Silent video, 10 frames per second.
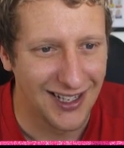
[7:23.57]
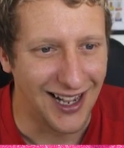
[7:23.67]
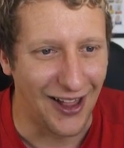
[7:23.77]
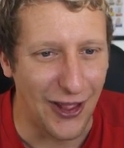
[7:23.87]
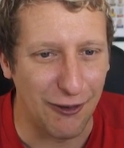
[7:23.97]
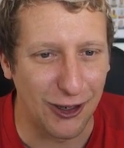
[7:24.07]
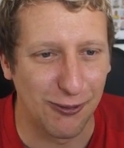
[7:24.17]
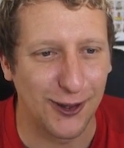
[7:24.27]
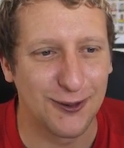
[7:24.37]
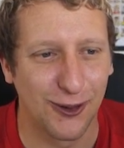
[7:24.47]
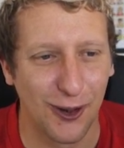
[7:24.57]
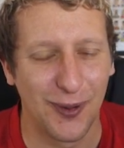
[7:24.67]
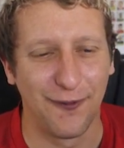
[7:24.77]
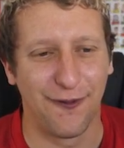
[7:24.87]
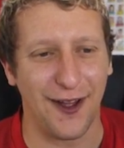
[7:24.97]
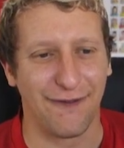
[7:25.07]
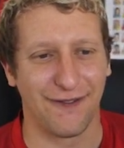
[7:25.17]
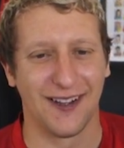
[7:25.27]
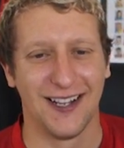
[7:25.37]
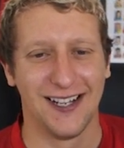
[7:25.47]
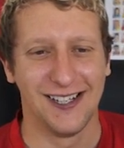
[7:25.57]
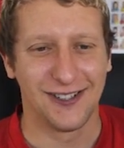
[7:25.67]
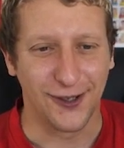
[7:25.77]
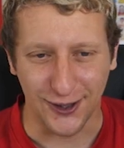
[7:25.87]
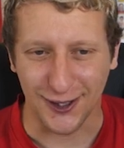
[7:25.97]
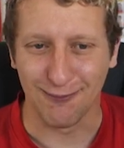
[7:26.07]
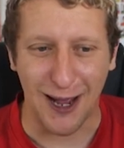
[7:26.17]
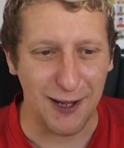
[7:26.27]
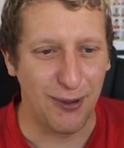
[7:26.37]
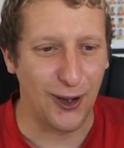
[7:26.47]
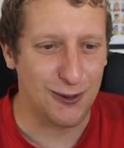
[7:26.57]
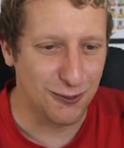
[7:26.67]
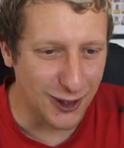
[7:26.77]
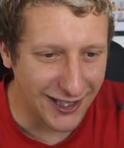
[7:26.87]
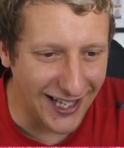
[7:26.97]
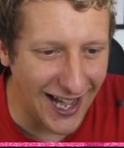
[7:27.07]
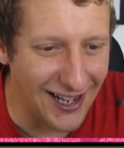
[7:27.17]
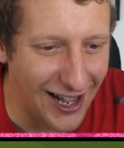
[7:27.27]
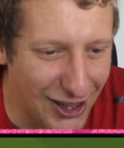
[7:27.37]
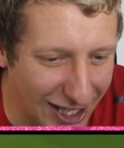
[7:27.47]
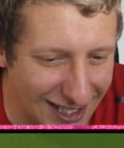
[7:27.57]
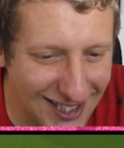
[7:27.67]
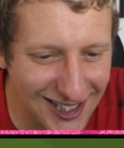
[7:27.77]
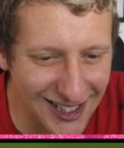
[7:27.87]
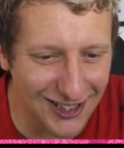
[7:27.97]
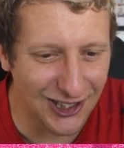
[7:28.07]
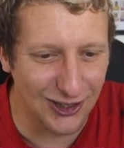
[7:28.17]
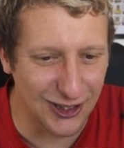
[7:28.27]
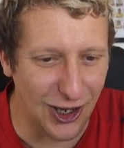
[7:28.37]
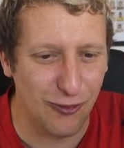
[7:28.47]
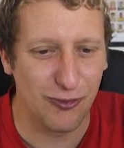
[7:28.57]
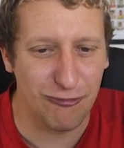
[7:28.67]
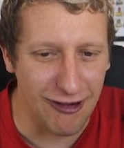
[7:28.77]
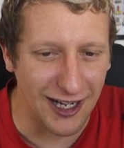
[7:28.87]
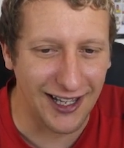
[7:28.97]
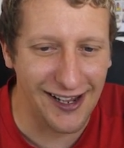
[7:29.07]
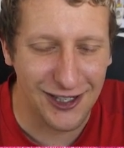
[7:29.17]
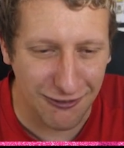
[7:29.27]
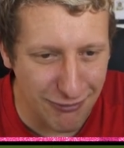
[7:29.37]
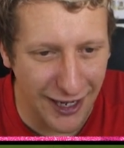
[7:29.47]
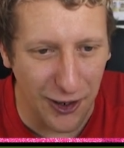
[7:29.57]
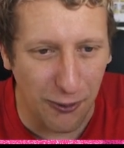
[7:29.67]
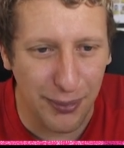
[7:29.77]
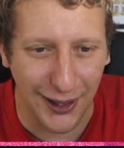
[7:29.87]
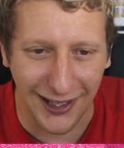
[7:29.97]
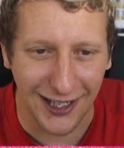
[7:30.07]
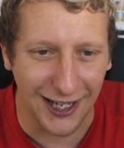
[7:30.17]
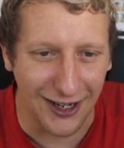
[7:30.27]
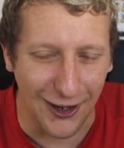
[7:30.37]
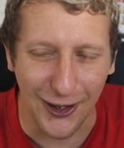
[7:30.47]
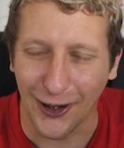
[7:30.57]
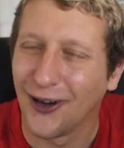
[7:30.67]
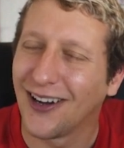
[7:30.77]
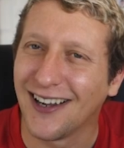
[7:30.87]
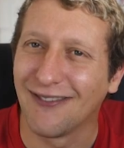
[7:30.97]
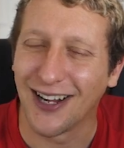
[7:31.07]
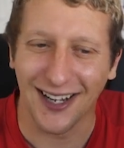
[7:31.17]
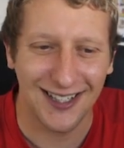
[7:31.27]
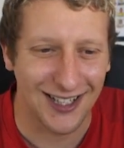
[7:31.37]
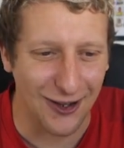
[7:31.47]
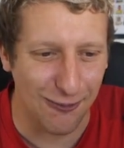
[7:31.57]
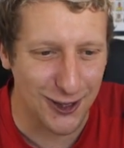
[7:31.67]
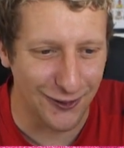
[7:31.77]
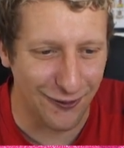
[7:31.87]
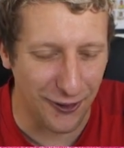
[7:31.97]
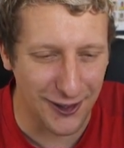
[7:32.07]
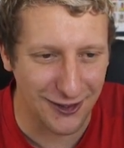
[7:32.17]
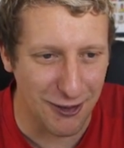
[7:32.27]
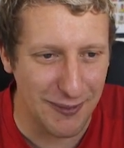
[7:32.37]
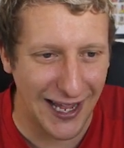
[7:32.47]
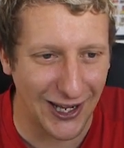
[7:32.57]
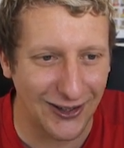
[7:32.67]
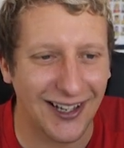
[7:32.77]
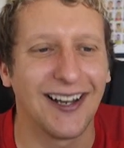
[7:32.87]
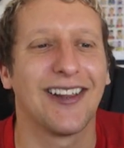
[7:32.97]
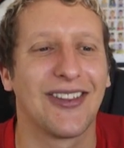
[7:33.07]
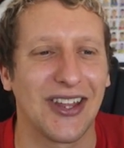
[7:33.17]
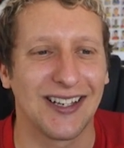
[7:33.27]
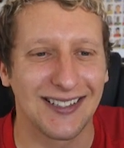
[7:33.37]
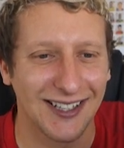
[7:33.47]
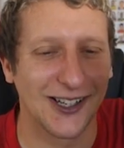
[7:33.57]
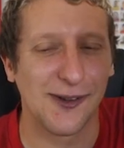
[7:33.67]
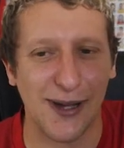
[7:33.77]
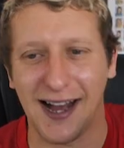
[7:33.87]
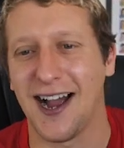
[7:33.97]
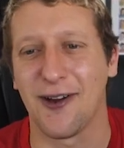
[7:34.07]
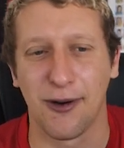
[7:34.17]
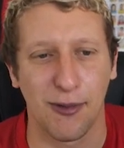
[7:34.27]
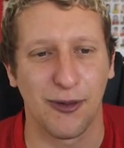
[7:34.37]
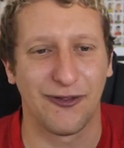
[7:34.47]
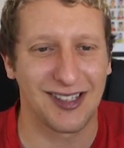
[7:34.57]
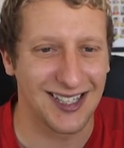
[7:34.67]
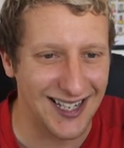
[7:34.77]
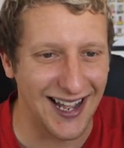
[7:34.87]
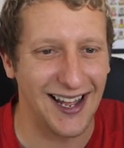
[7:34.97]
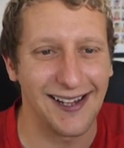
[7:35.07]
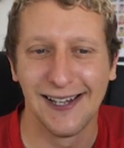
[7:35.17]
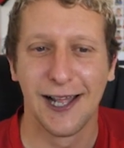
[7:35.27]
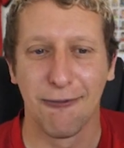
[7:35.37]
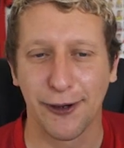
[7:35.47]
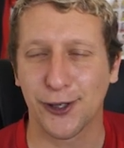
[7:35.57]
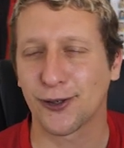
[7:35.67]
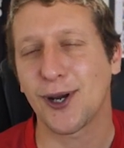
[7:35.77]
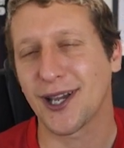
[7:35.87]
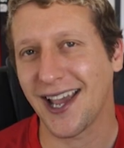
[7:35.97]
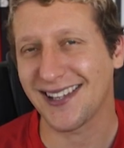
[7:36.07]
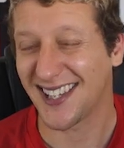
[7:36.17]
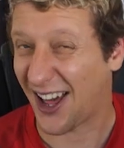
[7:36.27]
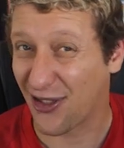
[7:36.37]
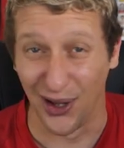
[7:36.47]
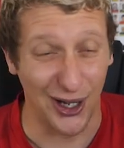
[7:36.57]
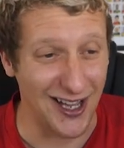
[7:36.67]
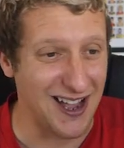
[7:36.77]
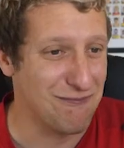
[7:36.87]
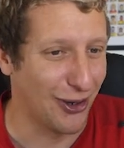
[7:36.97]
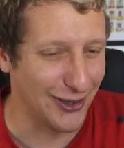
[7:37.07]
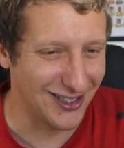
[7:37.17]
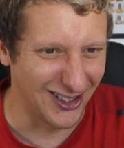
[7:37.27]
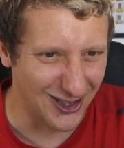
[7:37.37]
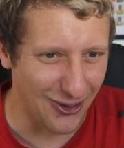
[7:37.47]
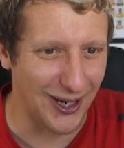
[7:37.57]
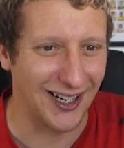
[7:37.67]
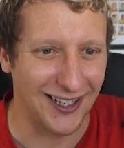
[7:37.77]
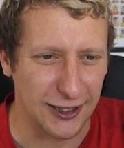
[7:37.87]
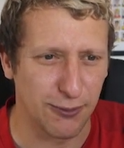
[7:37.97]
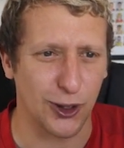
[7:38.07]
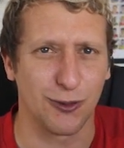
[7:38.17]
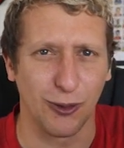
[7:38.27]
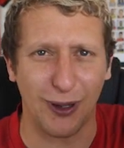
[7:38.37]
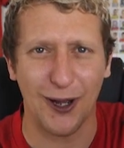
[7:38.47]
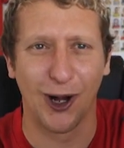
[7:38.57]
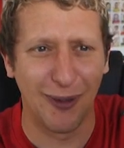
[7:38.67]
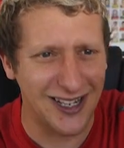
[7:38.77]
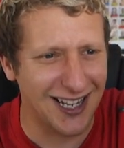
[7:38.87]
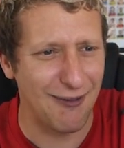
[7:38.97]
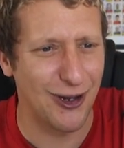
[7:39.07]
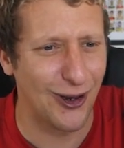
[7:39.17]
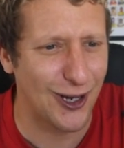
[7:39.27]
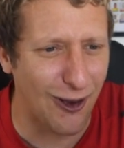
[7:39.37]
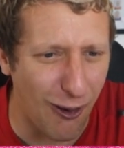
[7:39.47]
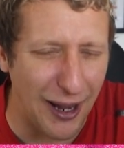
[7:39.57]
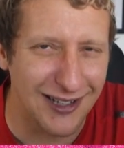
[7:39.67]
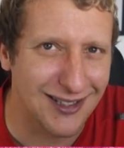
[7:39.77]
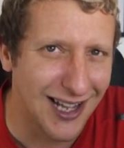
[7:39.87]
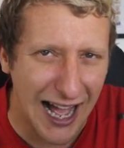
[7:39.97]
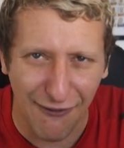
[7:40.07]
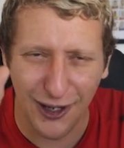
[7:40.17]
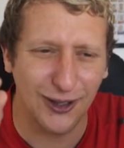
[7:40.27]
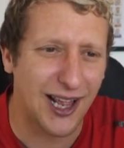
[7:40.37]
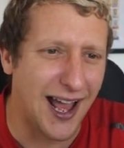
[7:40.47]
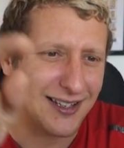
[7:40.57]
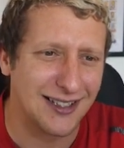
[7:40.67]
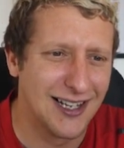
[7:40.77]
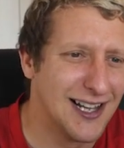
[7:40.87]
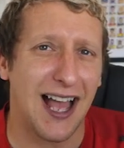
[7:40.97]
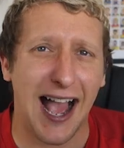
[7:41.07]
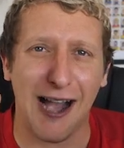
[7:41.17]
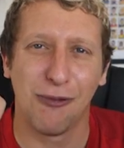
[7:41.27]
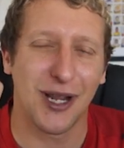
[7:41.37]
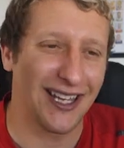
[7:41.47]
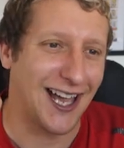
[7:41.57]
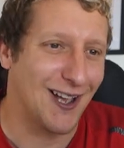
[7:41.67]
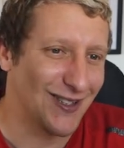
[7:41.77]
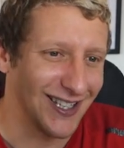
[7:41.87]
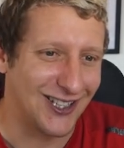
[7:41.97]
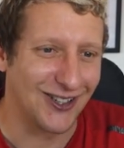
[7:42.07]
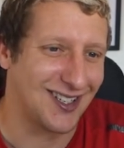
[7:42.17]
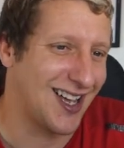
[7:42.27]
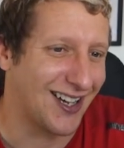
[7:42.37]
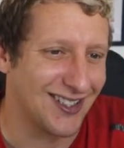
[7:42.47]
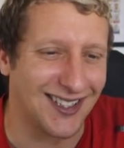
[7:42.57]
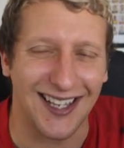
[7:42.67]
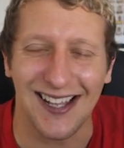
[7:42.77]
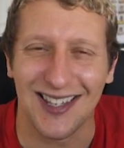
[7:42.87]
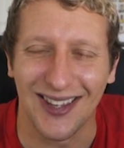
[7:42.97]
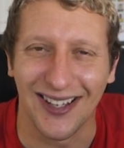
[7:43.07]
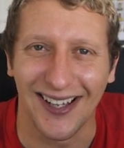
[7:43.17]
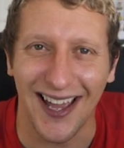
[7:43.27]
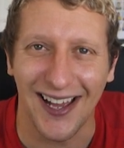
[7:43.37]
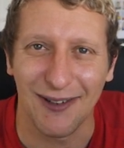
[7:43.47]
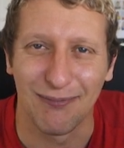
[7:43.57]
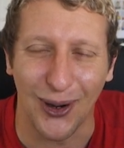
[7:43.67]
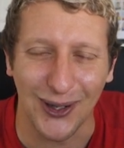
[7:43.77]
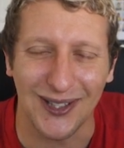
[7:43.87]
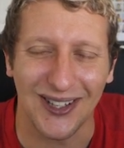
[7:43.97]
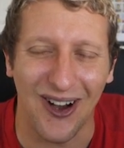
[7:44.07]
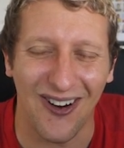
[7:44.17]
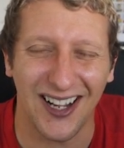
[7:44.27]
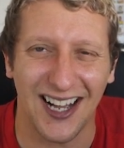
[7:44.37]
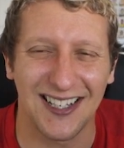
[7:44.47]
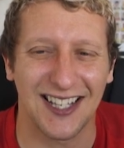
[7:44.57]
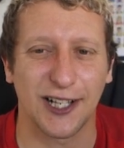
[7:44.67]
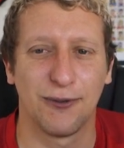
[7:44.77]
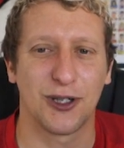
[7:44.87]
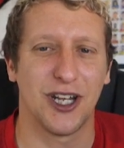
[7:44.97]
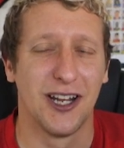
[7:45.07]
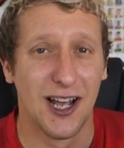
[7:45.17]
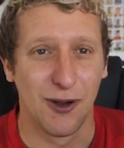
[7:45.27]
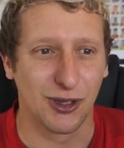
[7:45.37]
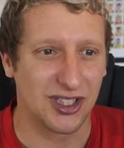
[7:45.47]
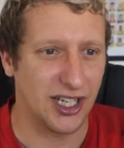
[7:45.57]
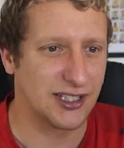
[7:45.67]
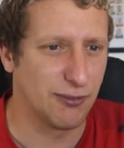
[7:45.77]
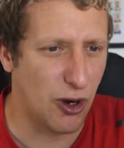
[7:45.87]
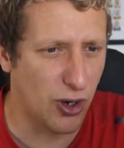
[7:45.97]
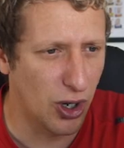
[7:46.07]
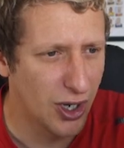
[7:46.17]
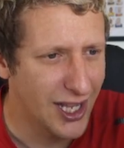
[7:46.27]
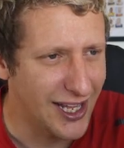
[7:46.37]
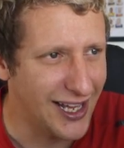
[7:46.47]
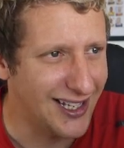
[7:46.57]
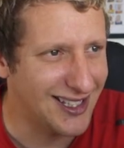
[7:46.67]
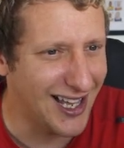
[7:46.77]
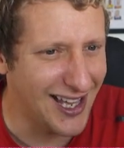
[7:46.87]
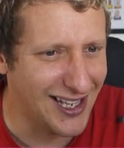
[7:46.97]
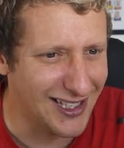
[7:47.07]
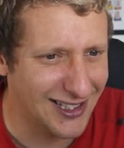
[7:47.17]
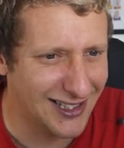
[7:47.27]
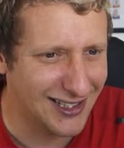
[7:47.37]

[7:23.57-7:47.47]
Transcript: And there we go, boys. We're up in 5th. Just as many points we want to get. I think as the season goes on, relegation may not be a realistic option for us, and we may look at things a little bit higher up. But for today, we're just trying to get to that 38 points as quickly as possible. By all means, let me know in the comments. Have a little guess. How many games is it going to take us to get to 38 points? All right, guys. Thanks for watching. We'll see you tomorrow. It is...